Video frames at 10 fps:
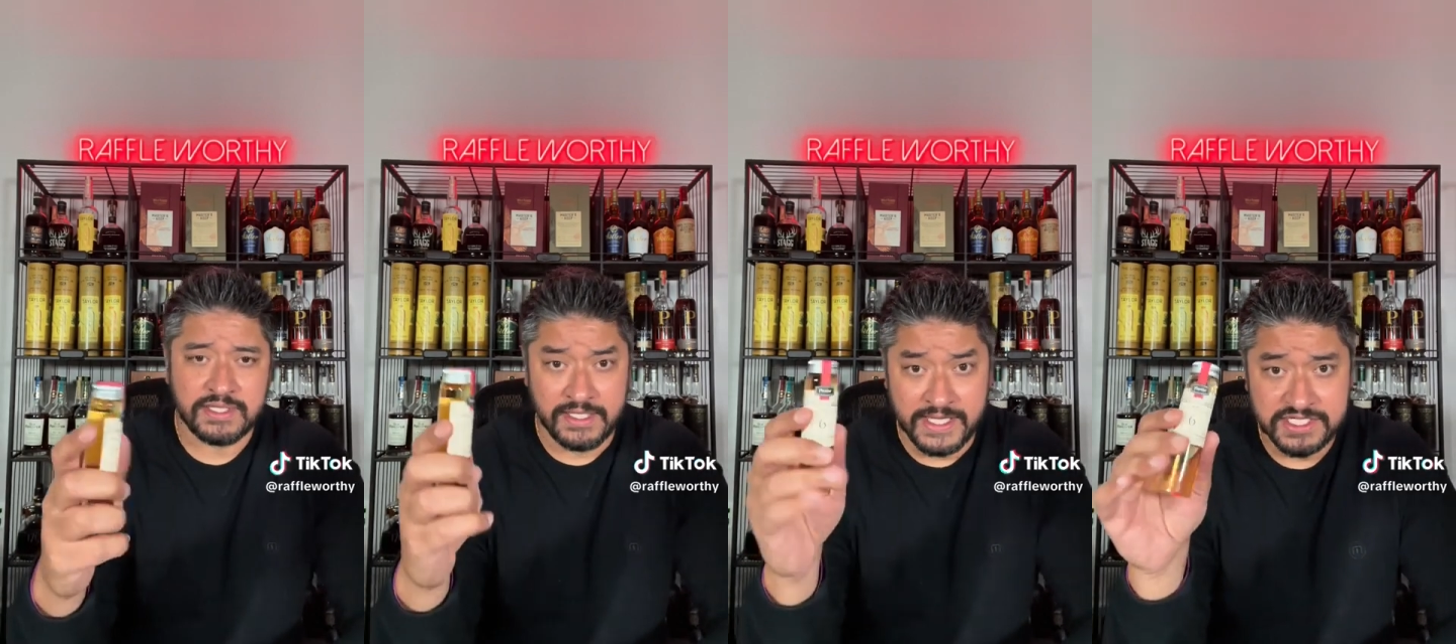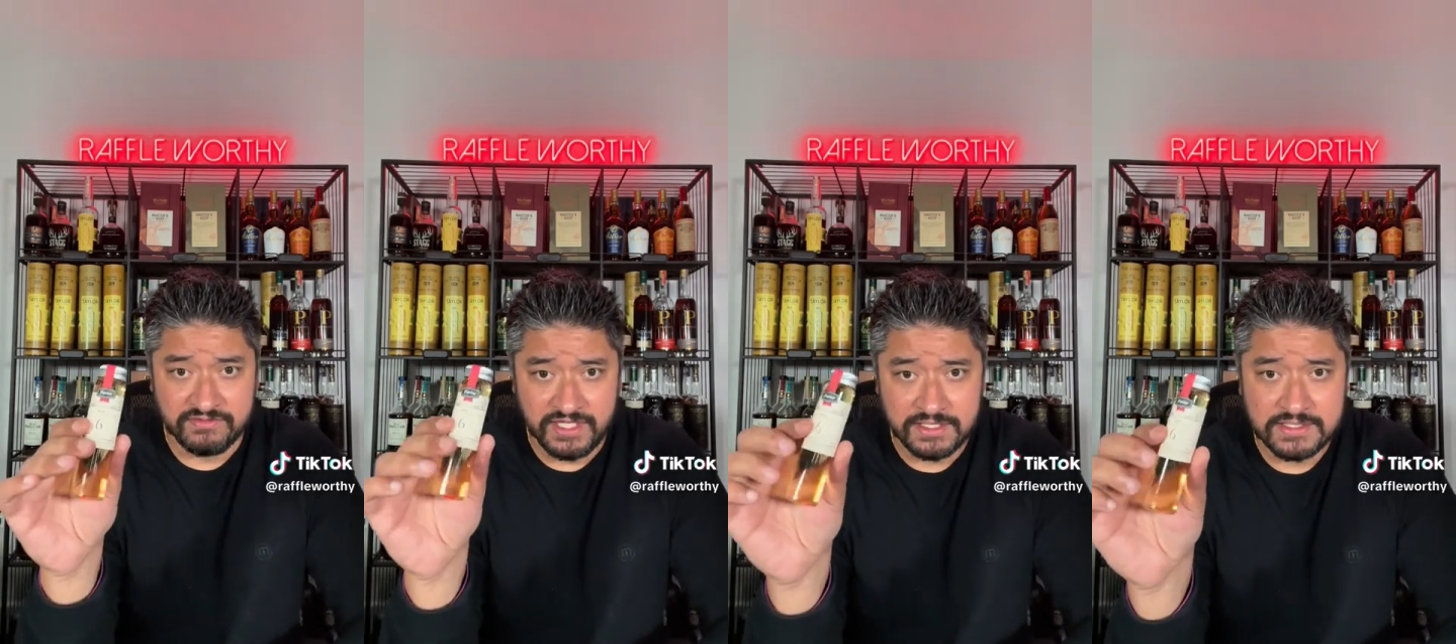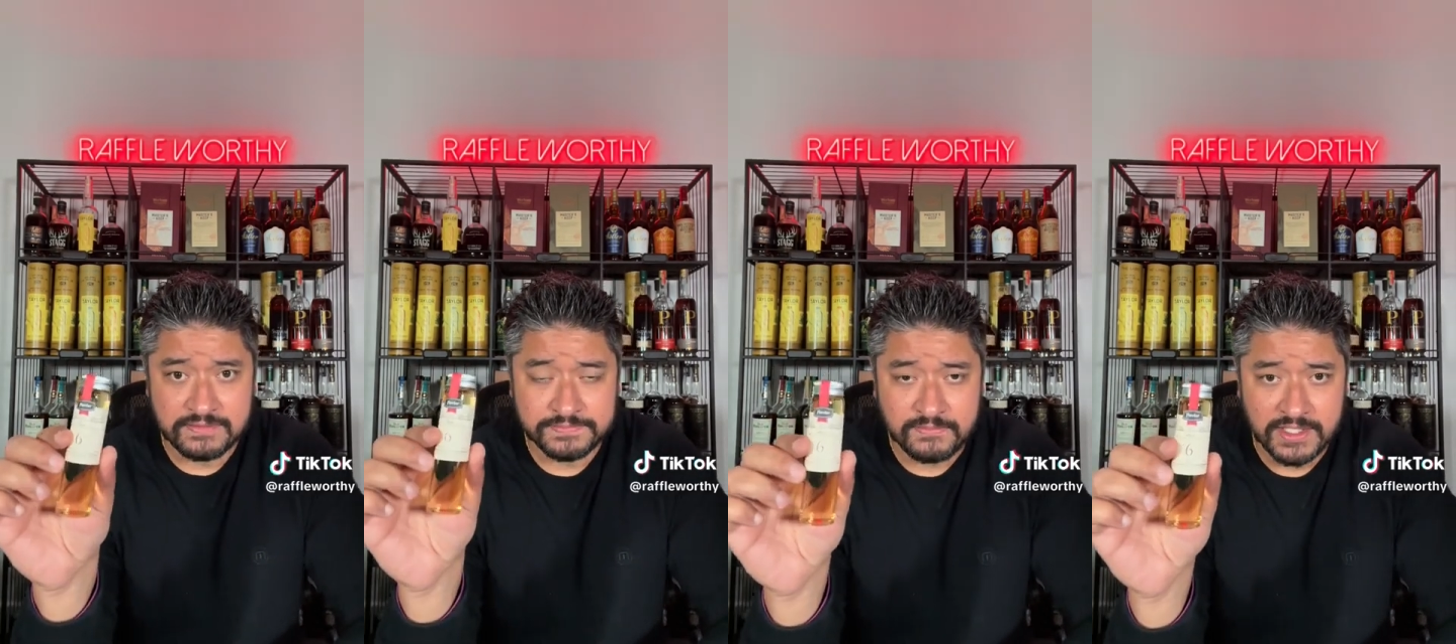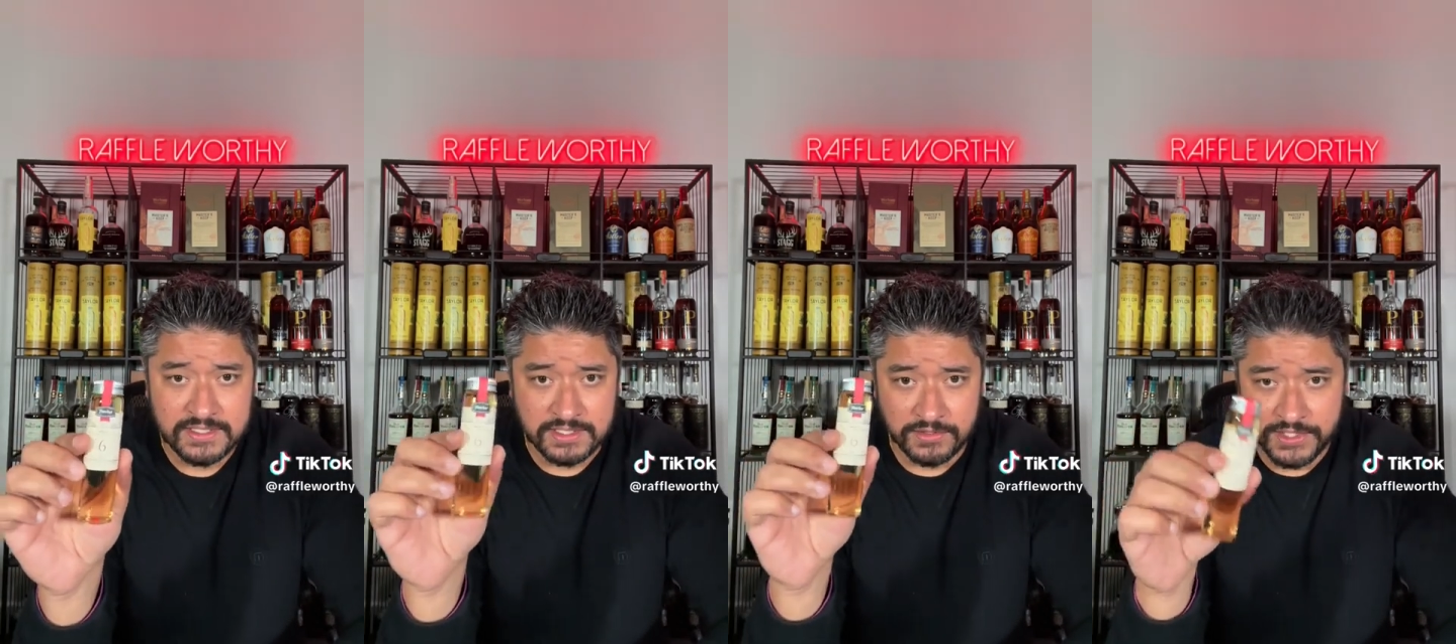in each of these.
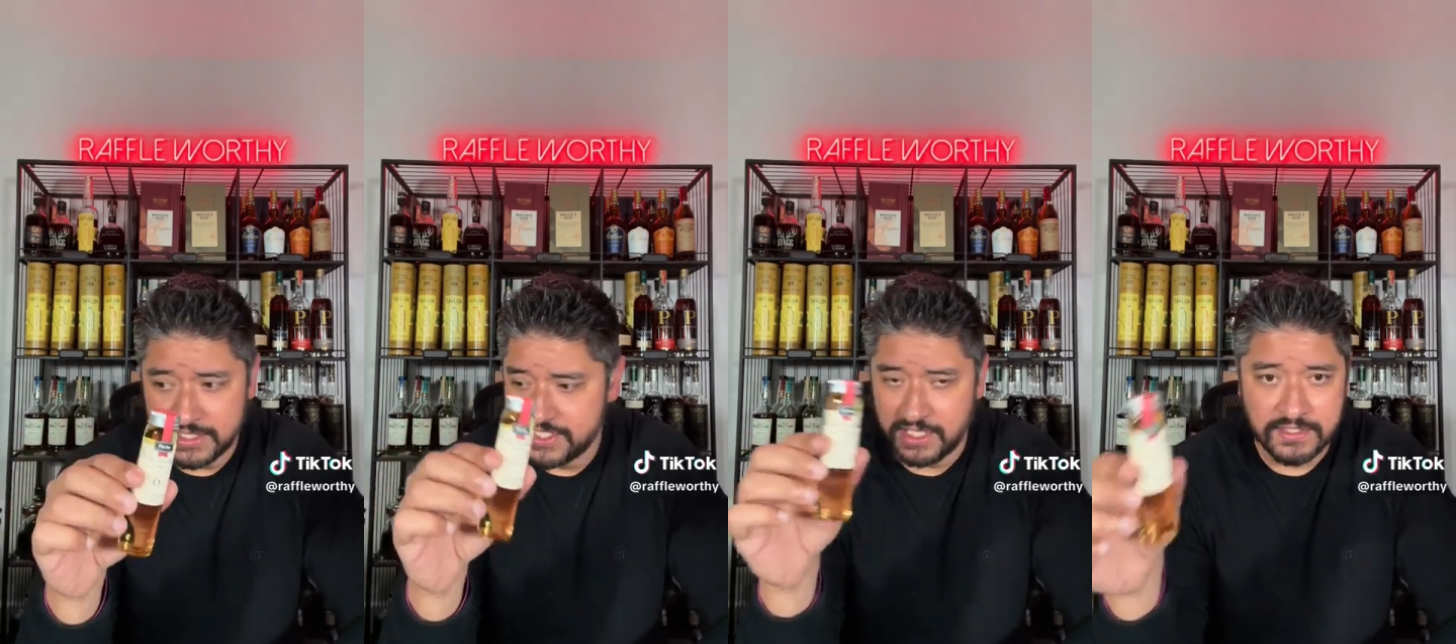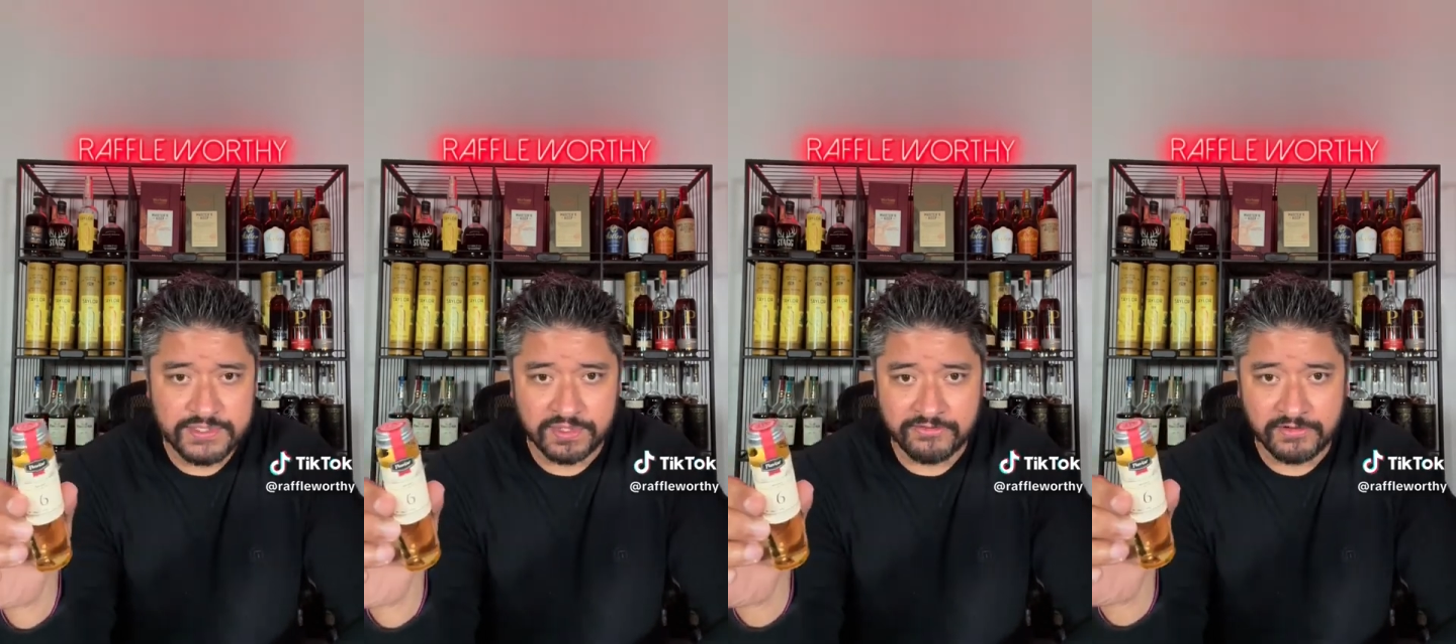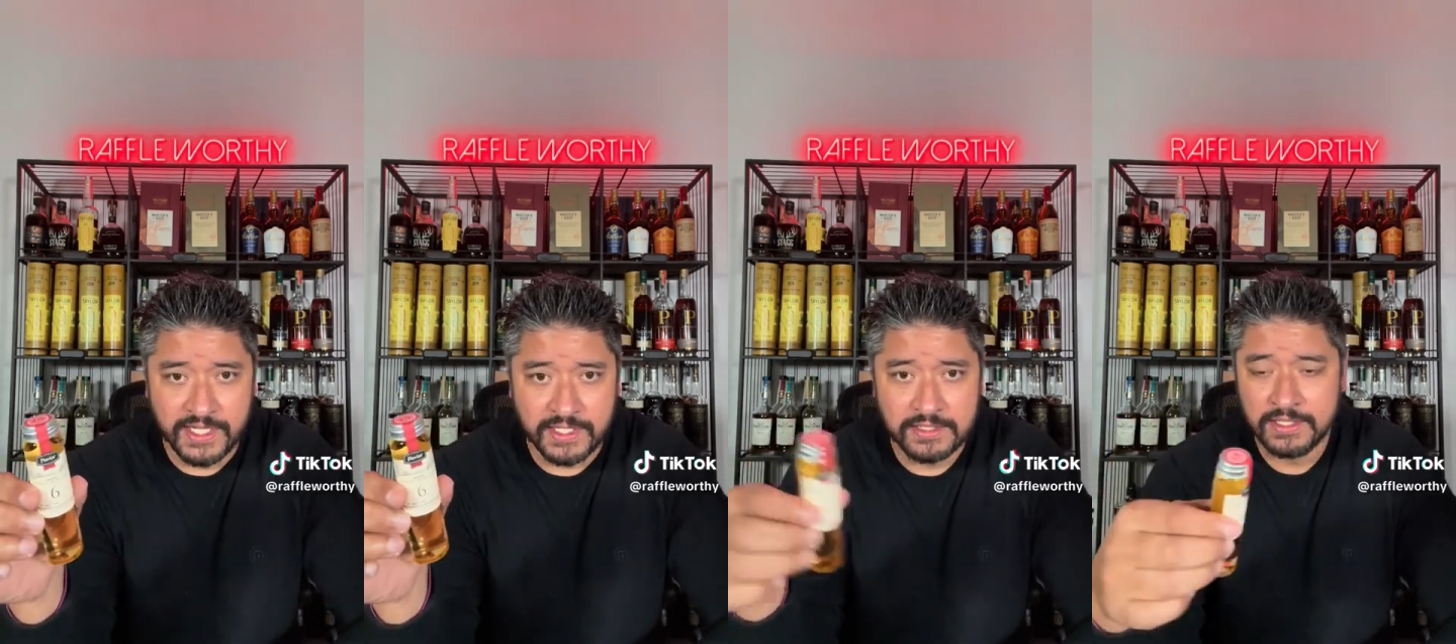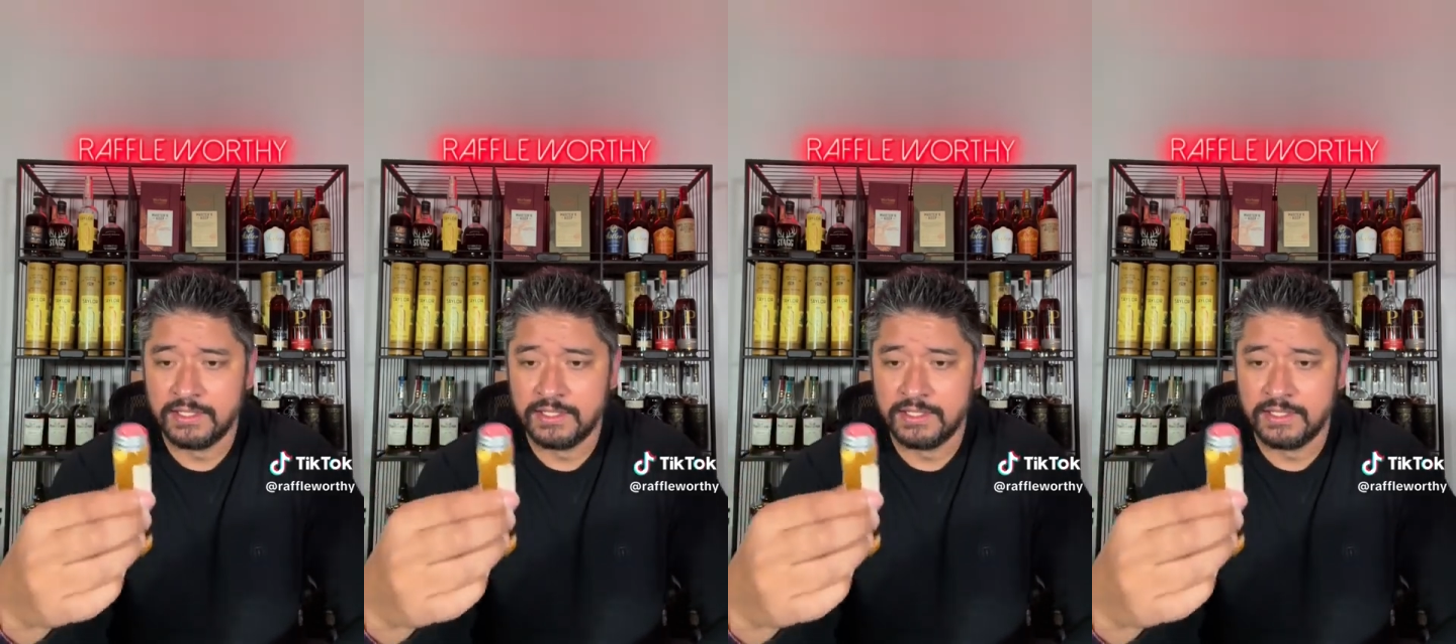So you can share this with a friend